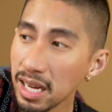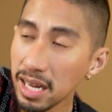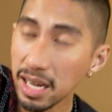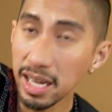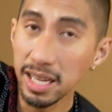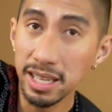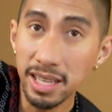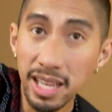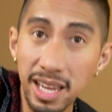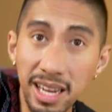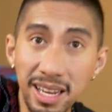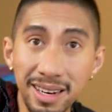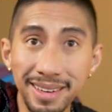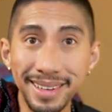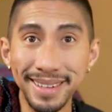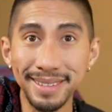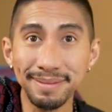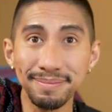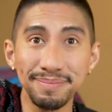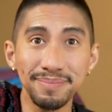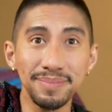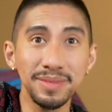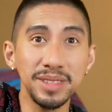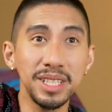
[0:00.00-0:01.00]
And then,
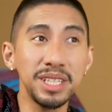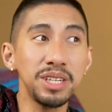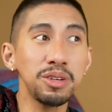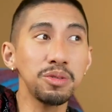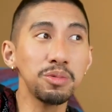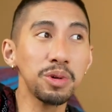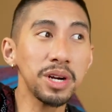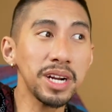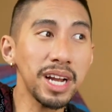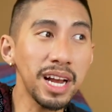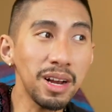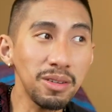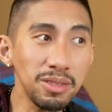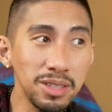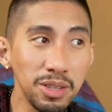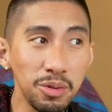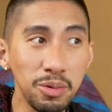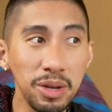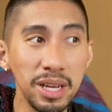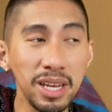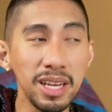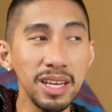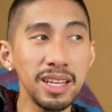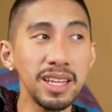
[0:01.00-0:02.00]
didn't work out the
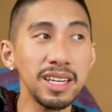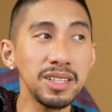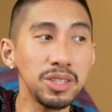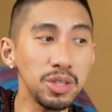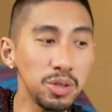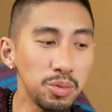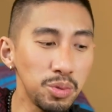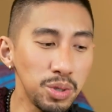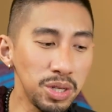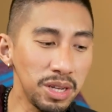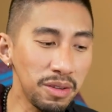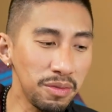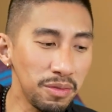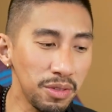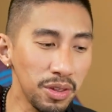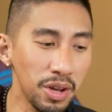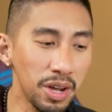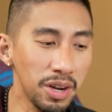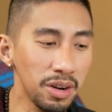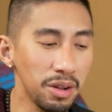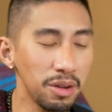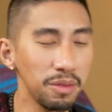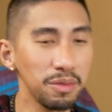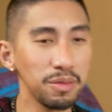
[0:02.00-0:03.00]
way that you would have
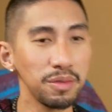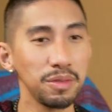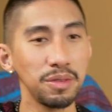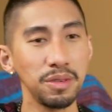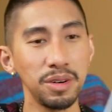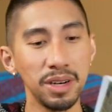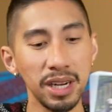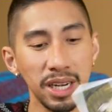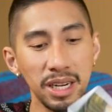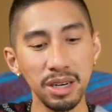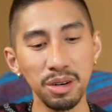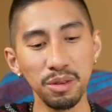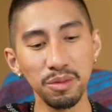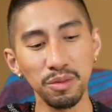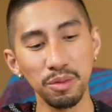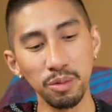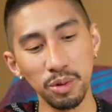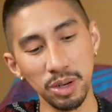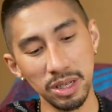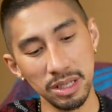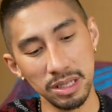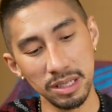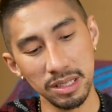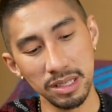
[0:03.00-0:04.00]
thought of. Nine of
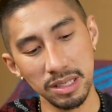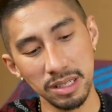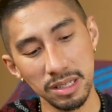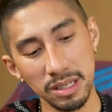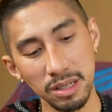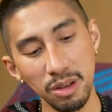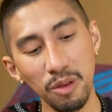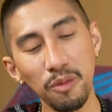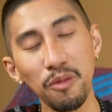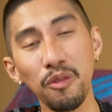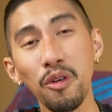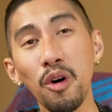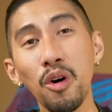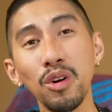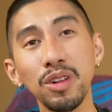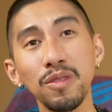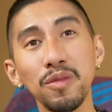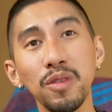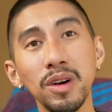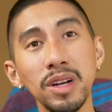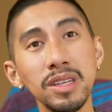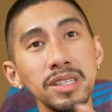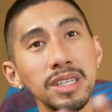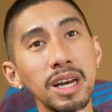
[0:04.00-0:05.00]
Wands. You
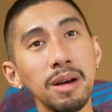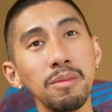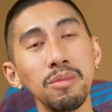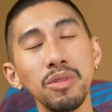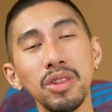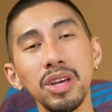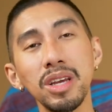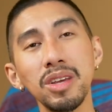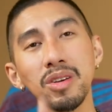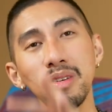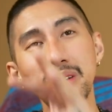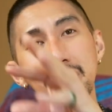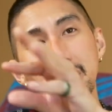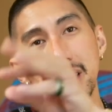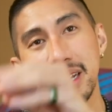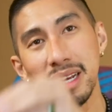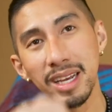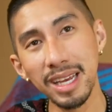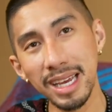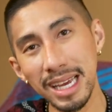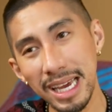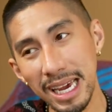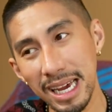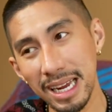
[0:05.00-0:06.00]
fought for something, you
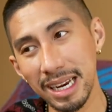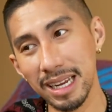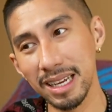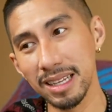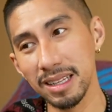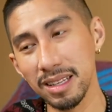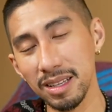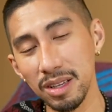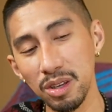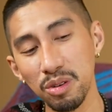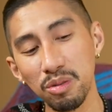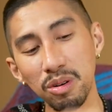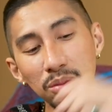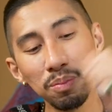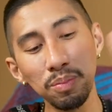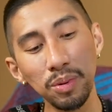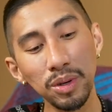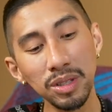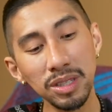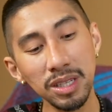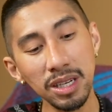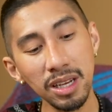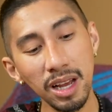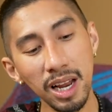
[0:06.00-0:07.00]
didn't get it. You were
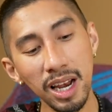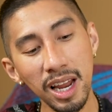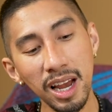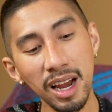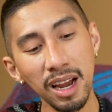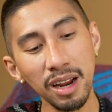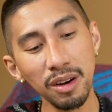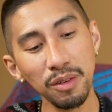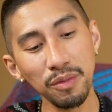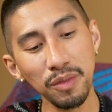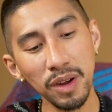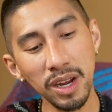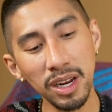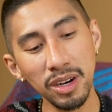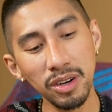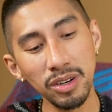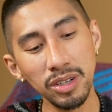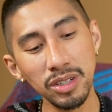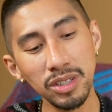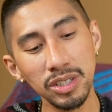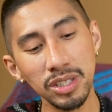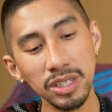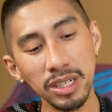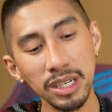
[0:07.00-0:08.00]
putting a lot of
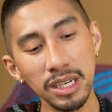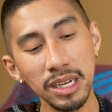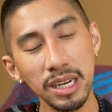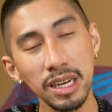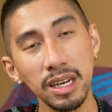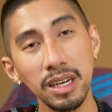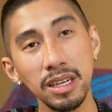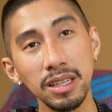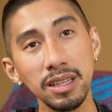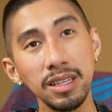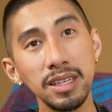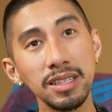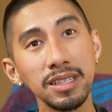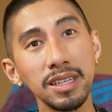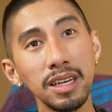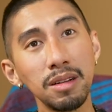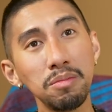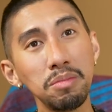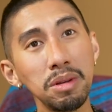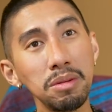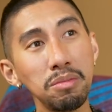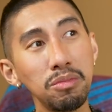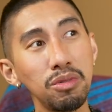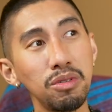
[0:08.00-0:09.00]
energy. This
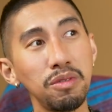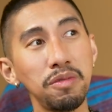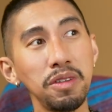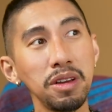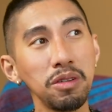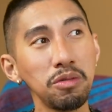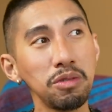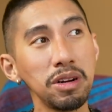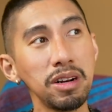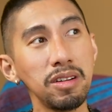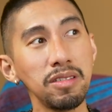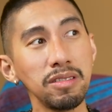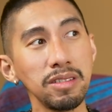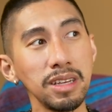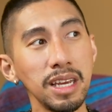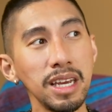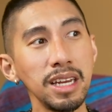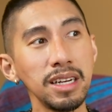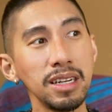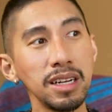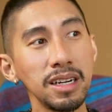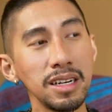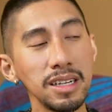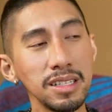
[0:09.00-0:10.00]
can be moving,
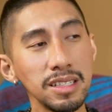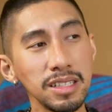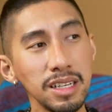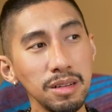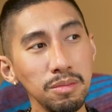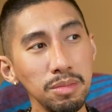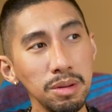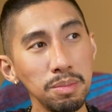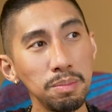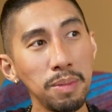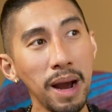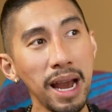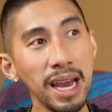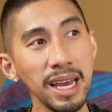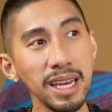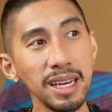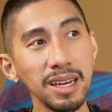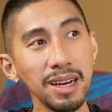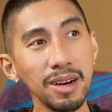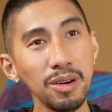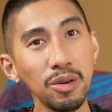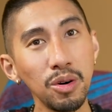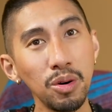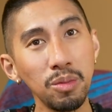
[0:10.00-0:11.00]
relocating. This can be
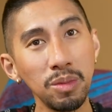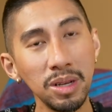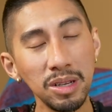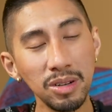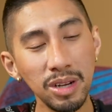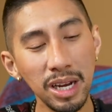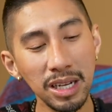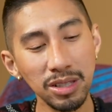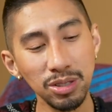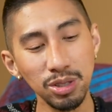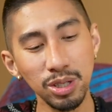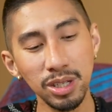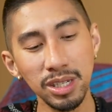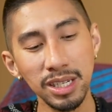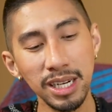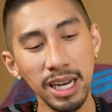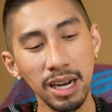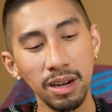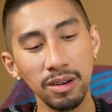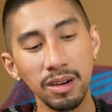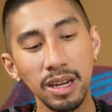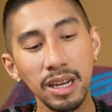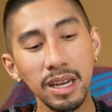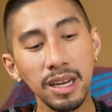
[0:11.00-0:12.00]
buying a home and it got turned
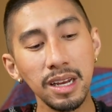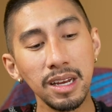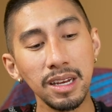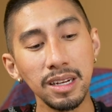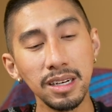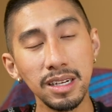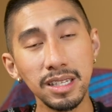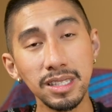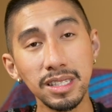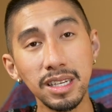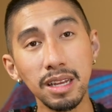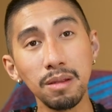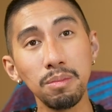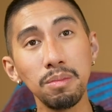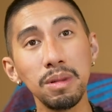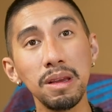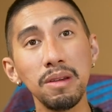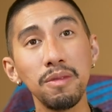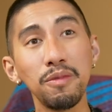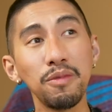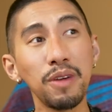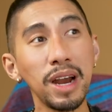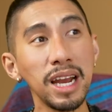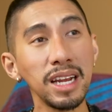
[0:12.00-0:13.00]
down. This can
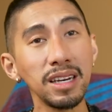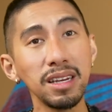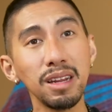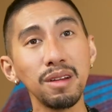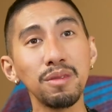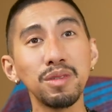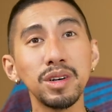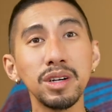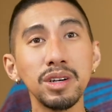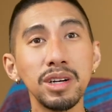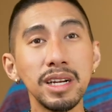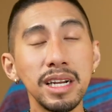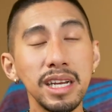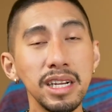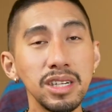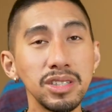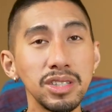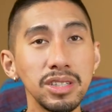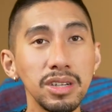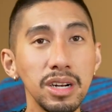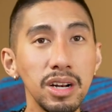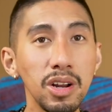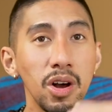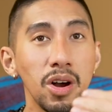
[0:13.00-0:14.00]
be fighting for a
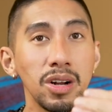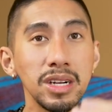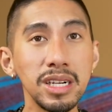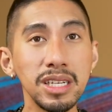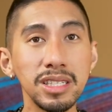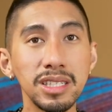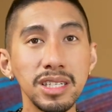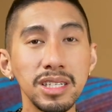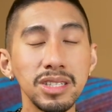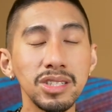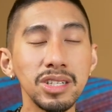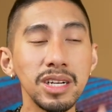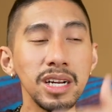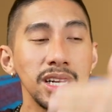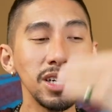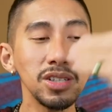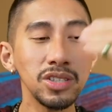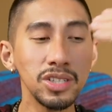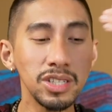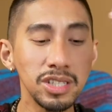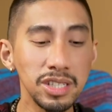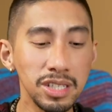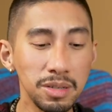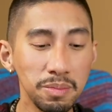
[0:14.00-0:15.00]
long-distance
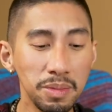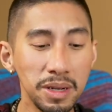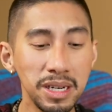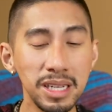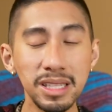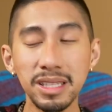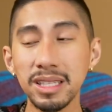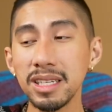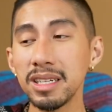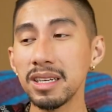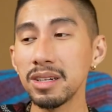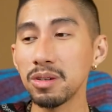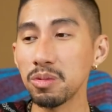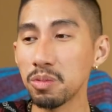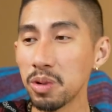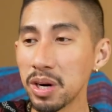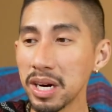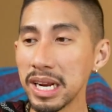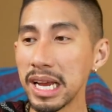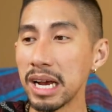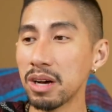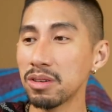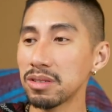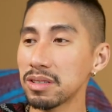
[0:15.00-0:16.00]
relationship and it didn't
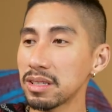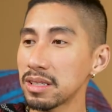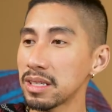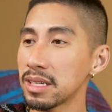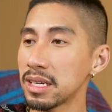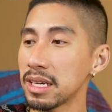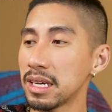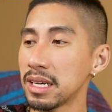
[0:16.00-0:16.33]
work out.